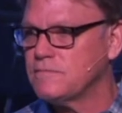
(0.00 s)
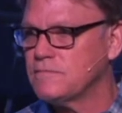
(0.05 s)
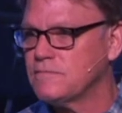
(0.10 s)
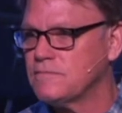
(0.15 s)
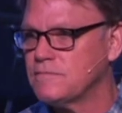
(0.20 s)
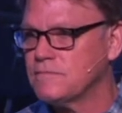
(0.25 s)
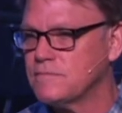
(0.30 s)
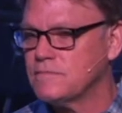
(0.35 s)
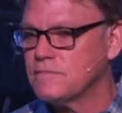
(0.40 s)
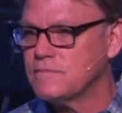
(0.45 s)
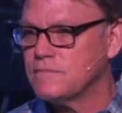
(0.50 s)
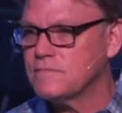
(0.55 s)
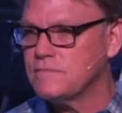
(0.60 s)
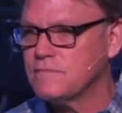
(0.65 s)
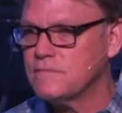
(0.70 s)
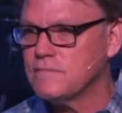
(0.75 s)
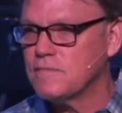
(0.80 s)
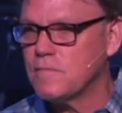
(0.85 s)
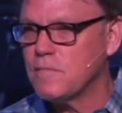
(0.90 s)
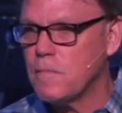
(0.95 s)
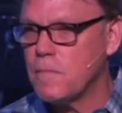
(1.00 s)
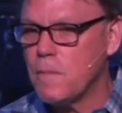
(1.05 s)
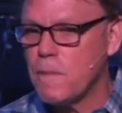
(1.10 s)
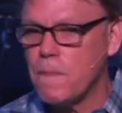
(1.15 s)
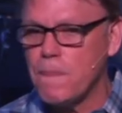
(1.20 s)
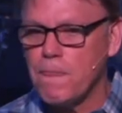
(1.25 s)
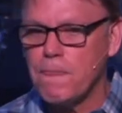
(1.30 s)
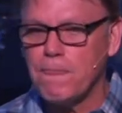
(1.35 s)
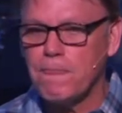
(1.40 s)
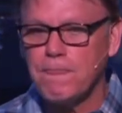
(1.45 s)

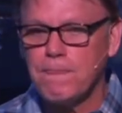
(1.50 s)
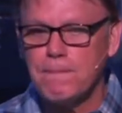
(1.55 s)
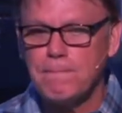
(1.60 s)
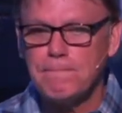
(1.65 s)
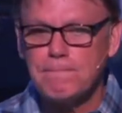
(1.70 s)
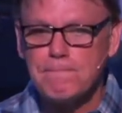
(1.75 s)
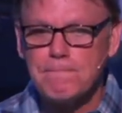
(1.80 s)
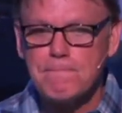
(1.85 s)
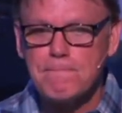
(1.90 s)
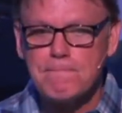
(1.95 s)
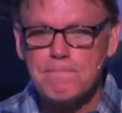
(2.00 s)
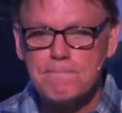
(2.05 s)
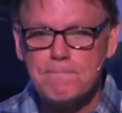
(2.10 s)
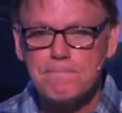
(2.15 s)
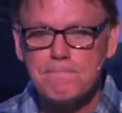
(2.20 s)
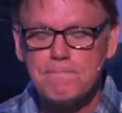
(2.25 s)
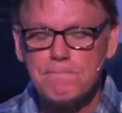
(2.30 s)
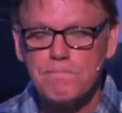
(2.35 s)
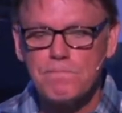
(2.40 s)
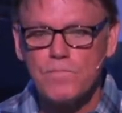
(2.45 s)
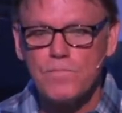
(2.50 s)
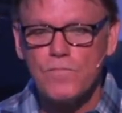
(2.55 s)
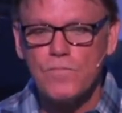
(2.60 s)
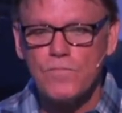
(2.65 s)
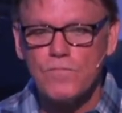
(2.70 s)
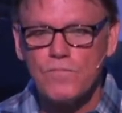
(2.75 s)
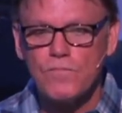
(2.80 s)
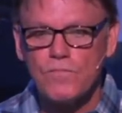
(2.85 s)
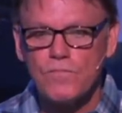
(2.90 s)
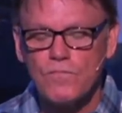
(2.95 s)

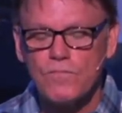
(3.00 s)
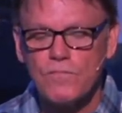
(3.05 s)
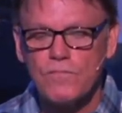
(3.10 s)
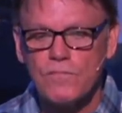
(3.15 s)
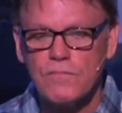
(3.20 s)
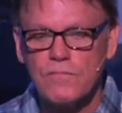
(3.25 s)
Nobody speaks.